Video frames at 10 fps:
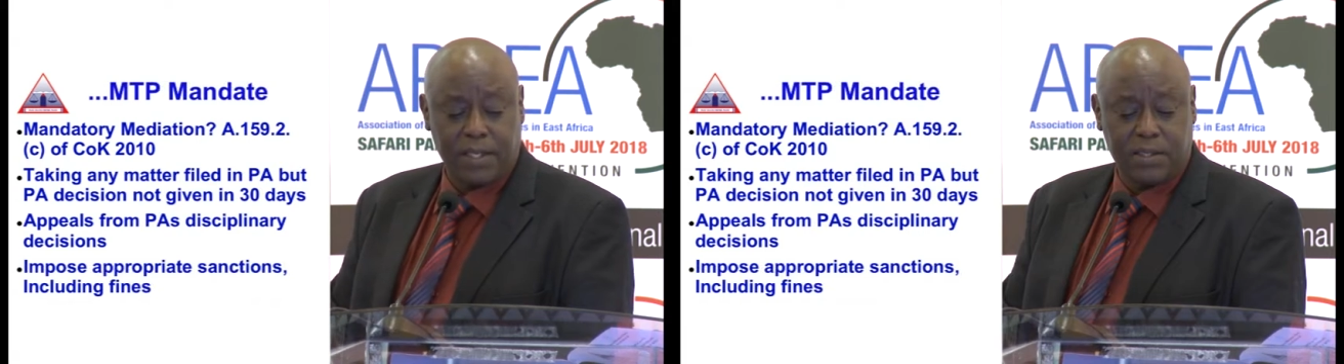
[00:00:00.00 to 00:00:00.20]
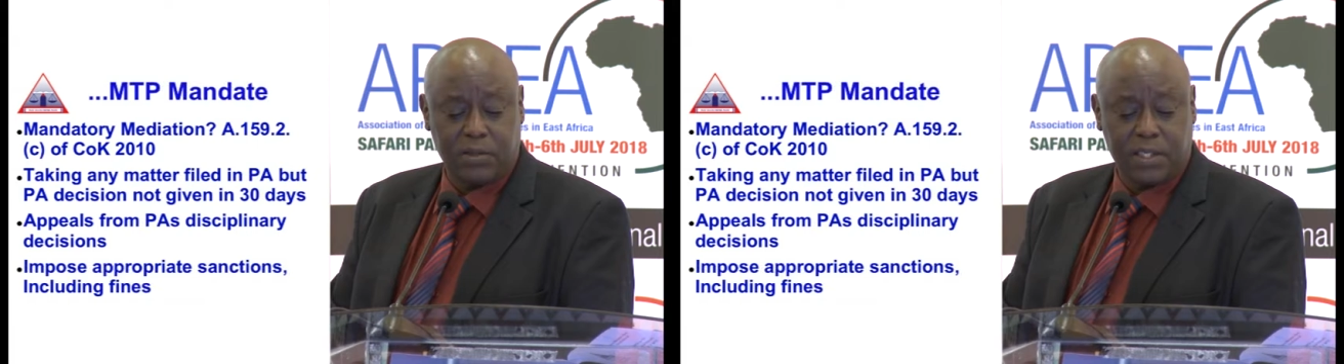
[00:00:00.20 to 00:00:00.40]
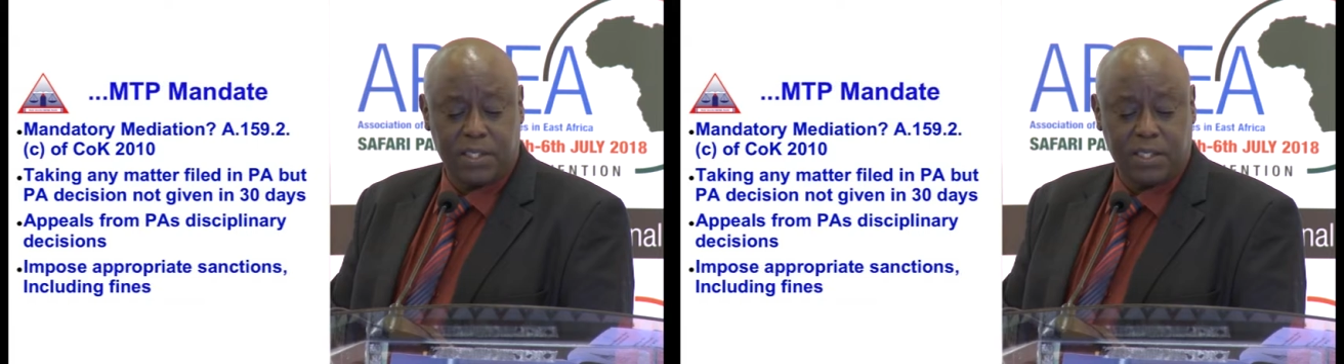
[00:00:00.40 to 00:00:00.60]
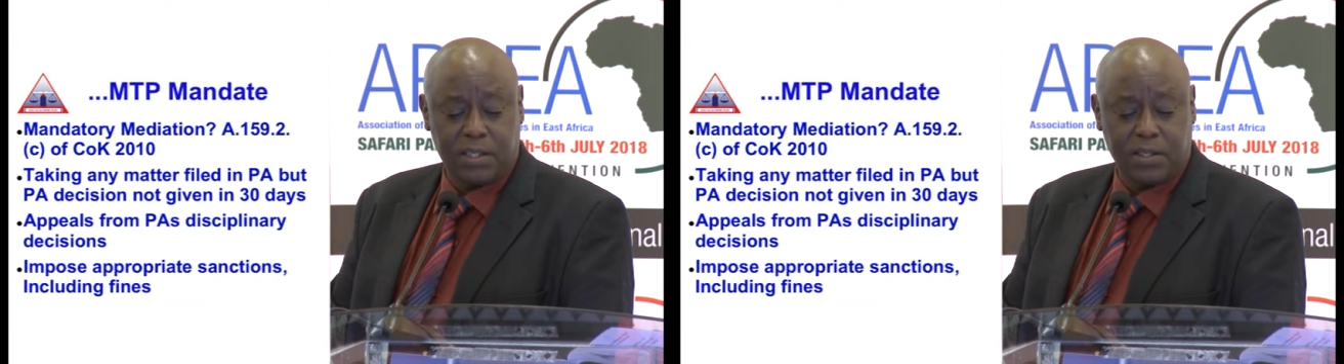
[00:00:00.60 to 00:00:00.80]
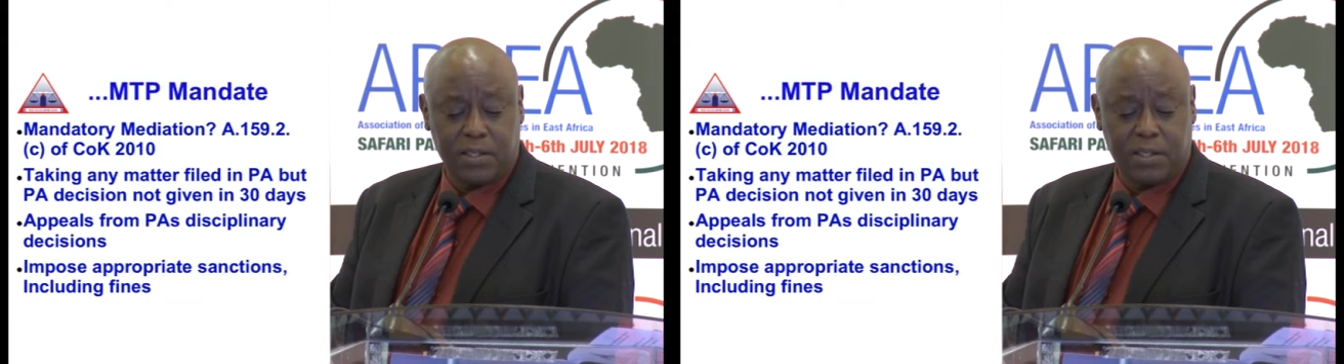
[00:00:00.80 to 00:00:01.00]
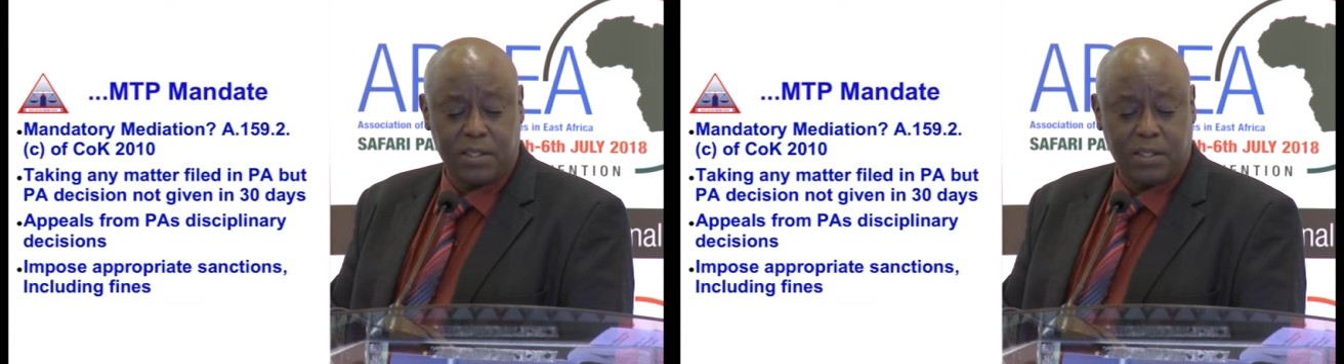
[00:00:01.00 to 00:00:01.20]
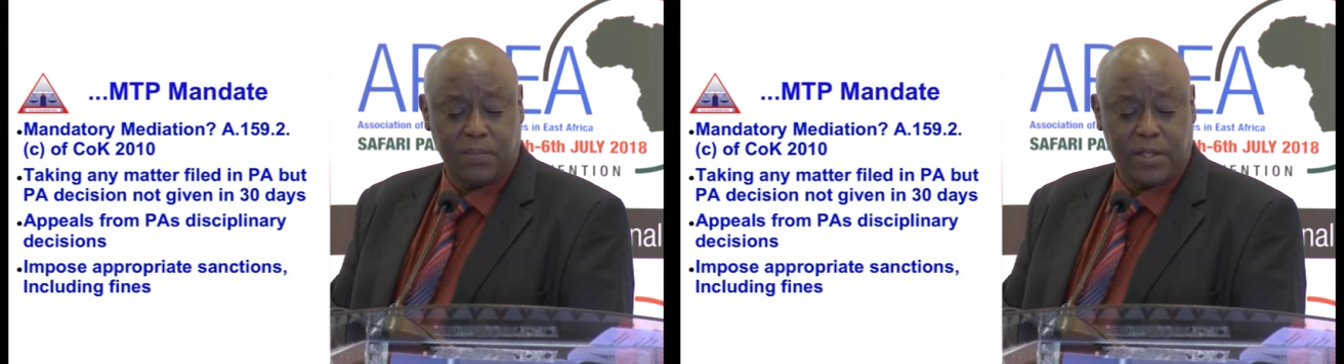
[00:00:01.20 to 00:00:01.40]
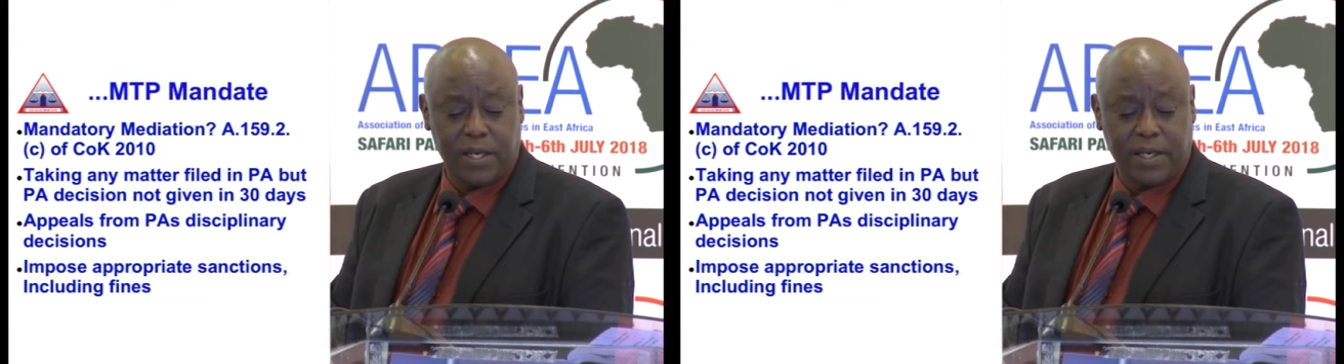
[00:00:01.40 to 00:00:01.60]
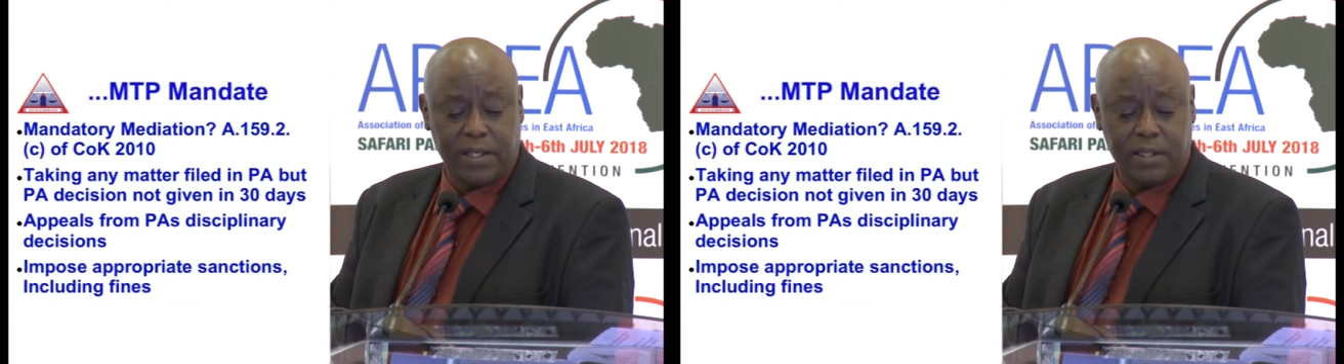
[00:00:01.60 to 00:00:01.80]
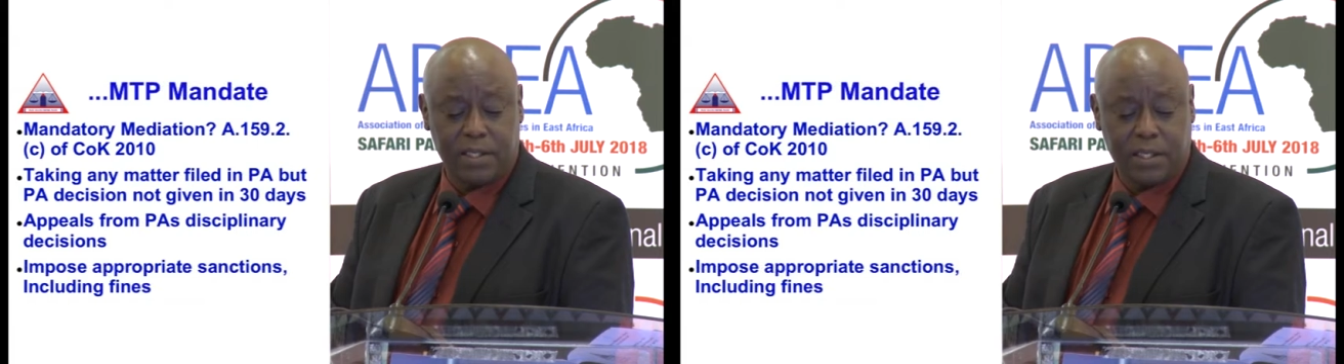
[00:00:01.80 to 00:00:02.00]
associations,
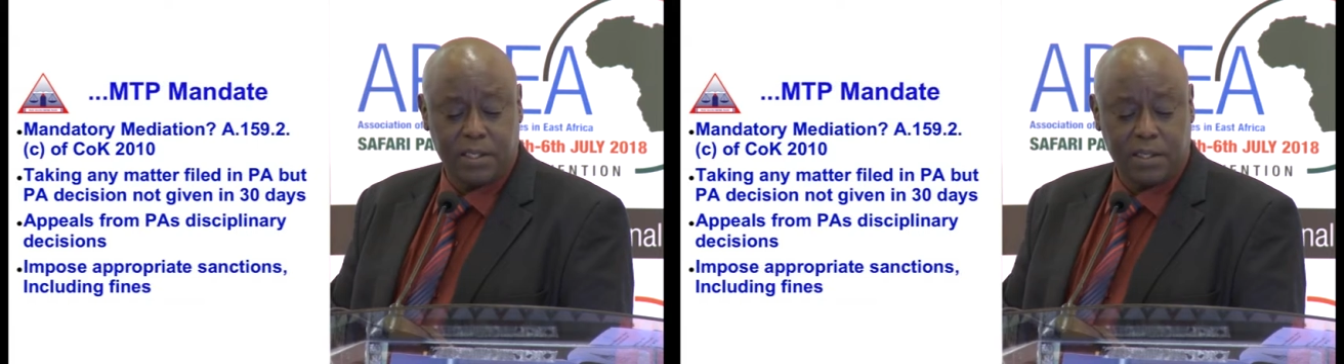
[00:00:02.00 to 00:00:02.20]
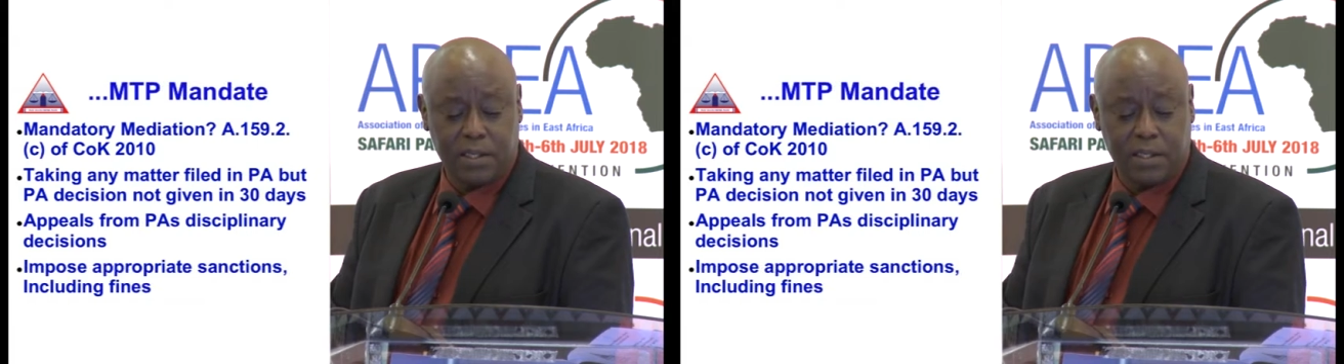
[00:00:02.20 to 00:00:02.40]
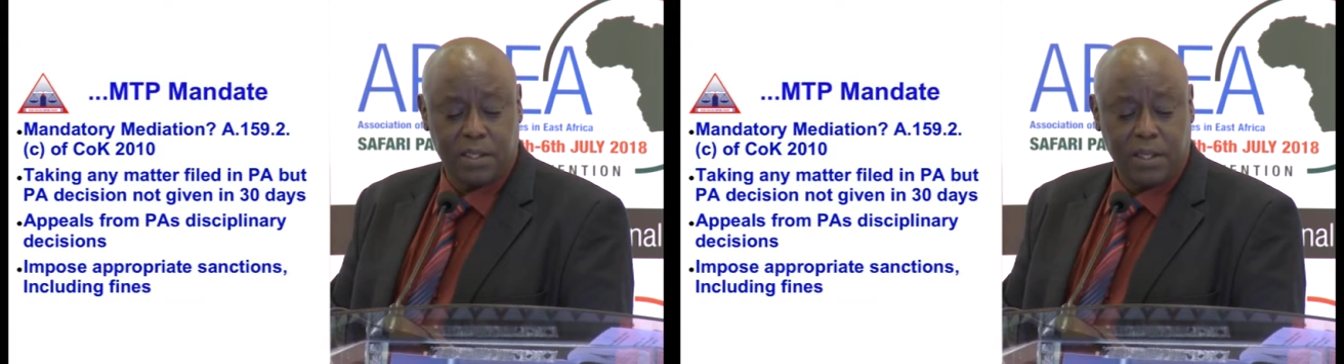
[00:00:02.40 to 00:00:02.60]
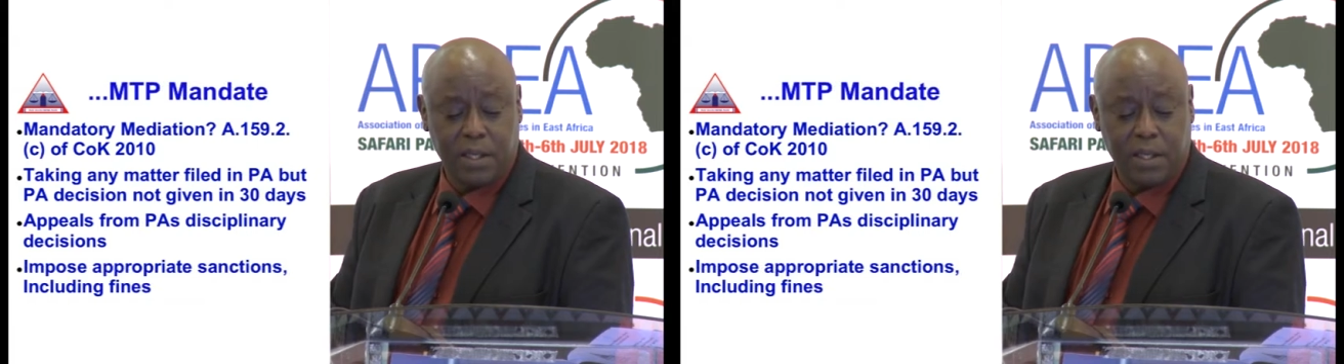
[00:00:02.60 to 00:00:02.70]
disciplinary decisions,